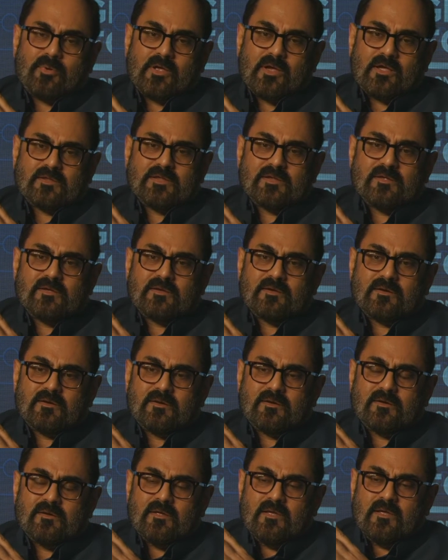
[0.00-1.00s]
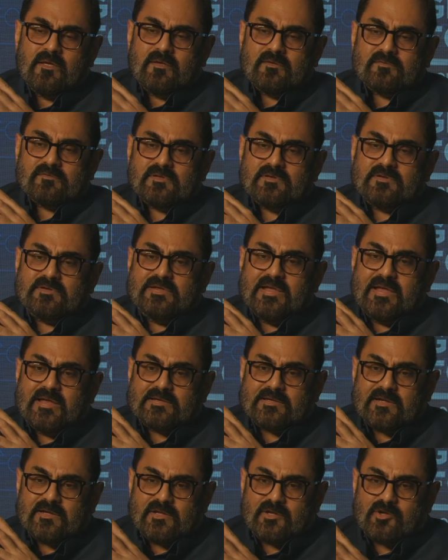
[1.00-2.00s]
I think the
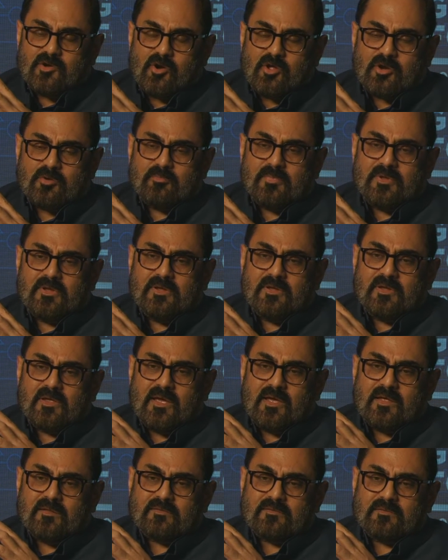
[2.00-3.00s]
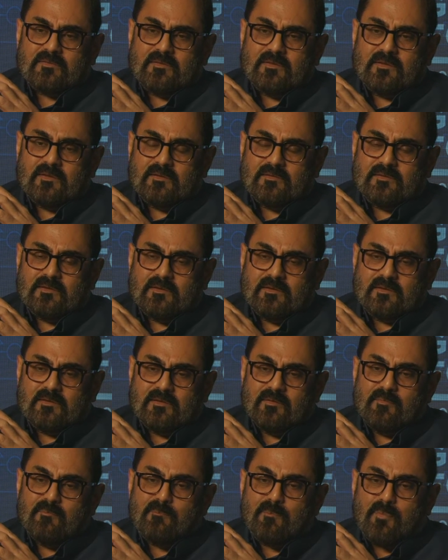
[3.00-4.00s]
data economy and the
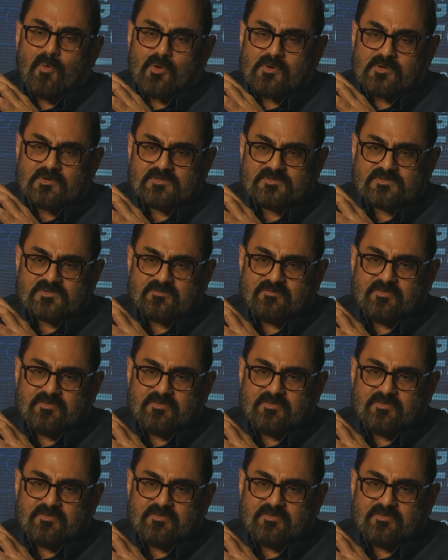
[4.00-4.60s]
importance of